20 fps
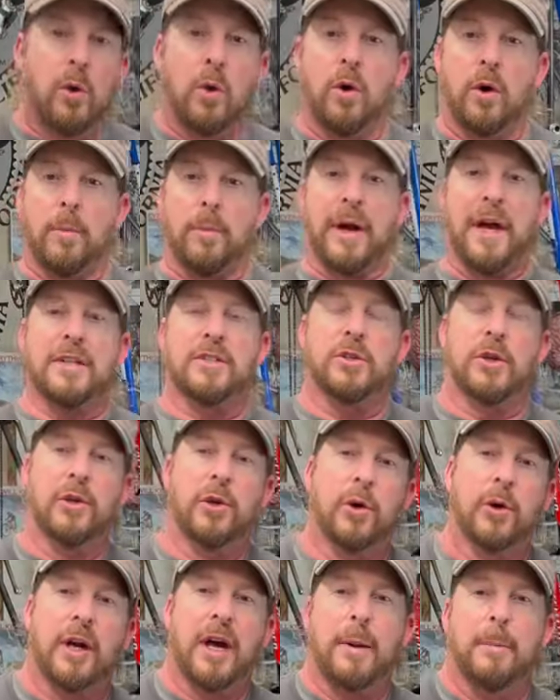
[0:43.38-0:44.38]
Welcome back to I
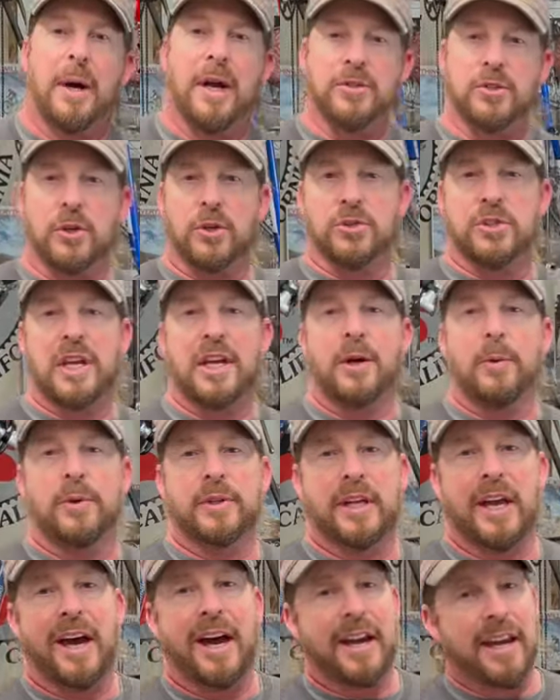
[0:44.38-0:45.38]
Know A Guy Bicycles, hanging
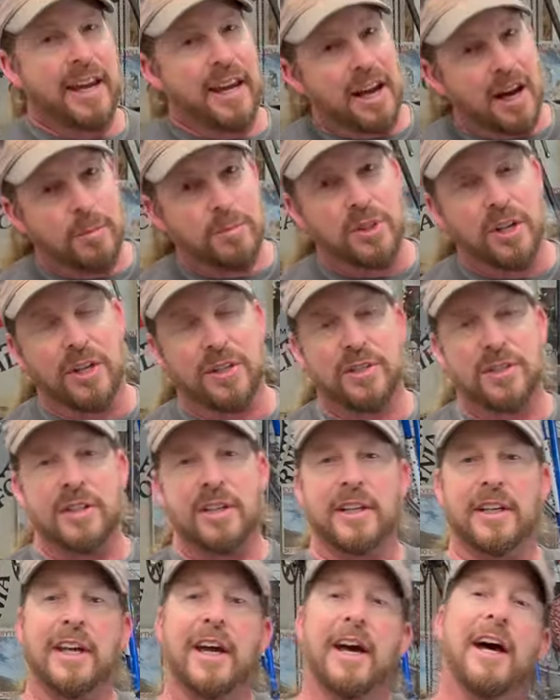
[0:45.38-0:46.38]
with a guy. Hey, I'm
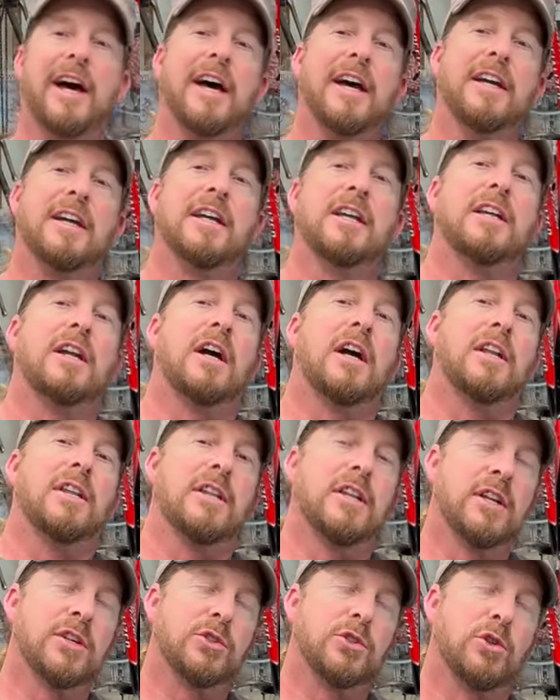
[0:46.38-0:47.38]
Justin the Guy, and on
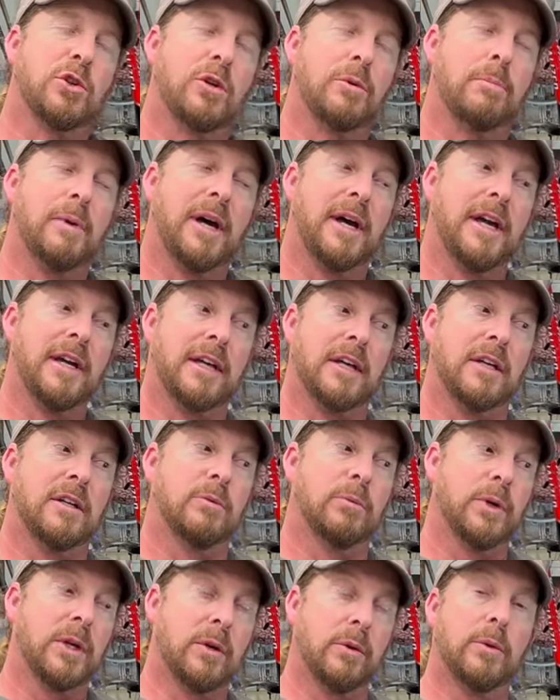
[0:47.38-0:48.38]
this old bike,
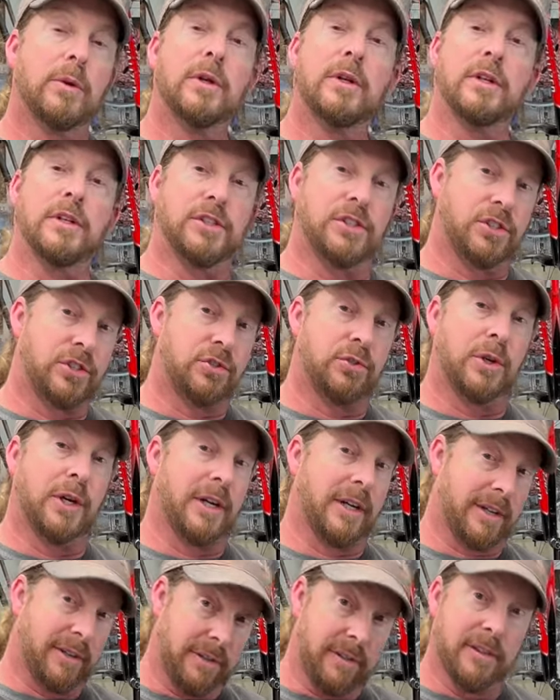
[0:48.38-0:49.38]
and we were really
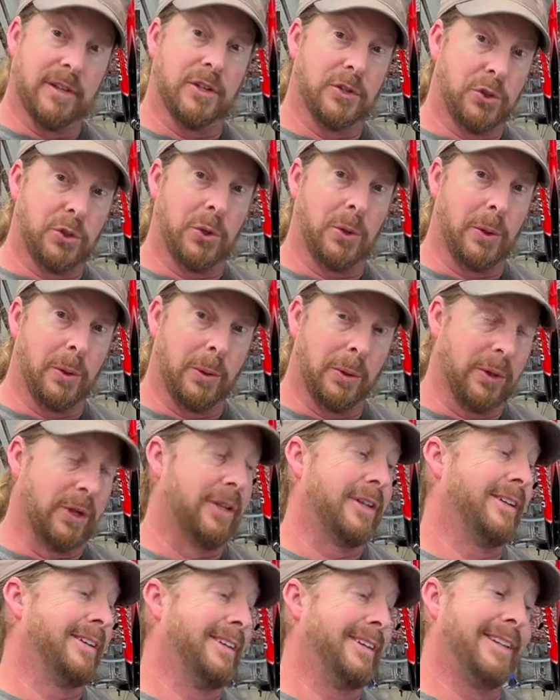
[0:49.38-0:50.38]
struck this old,
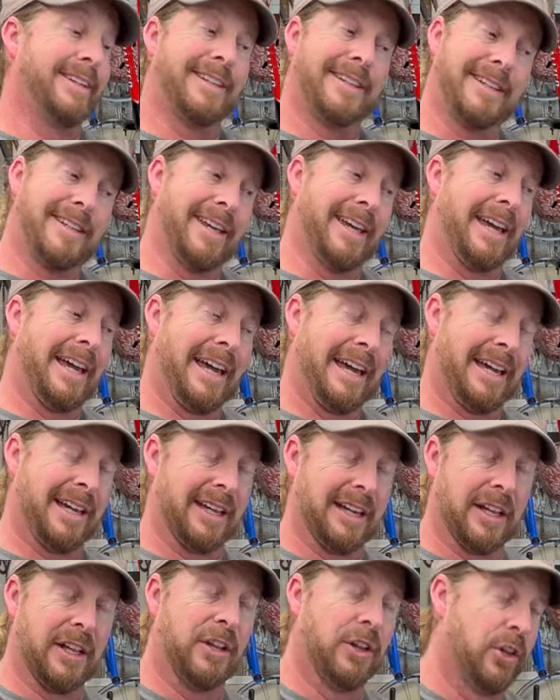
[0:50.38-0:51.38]
yeah,
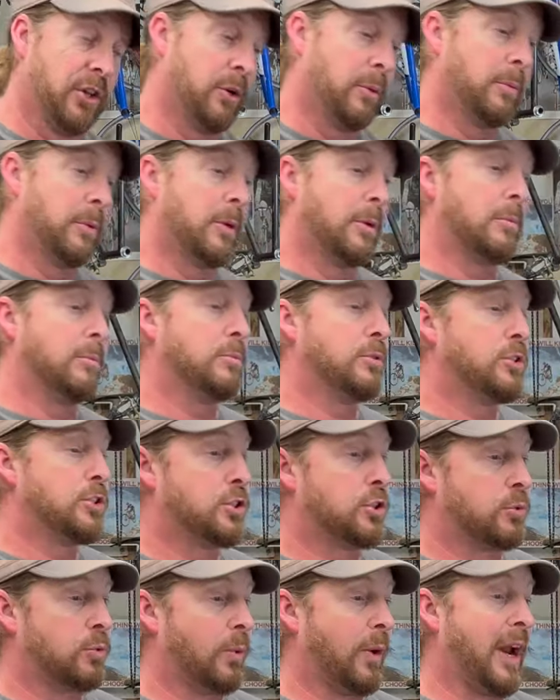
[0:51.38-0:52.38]
aluminum
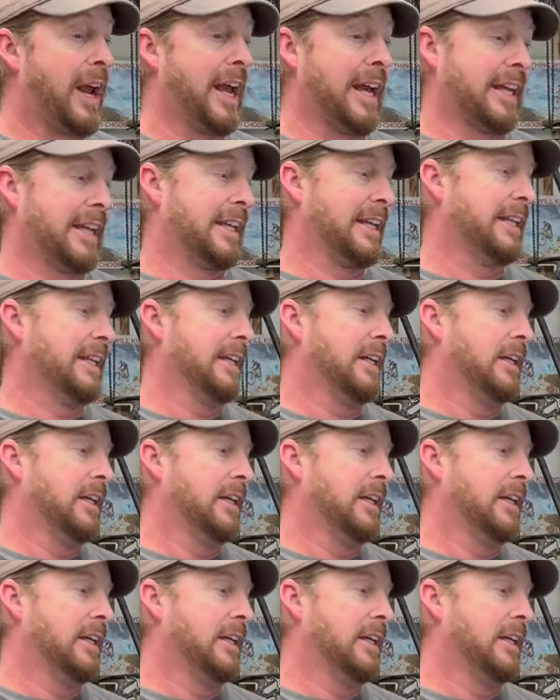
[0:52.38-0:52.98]
Trek.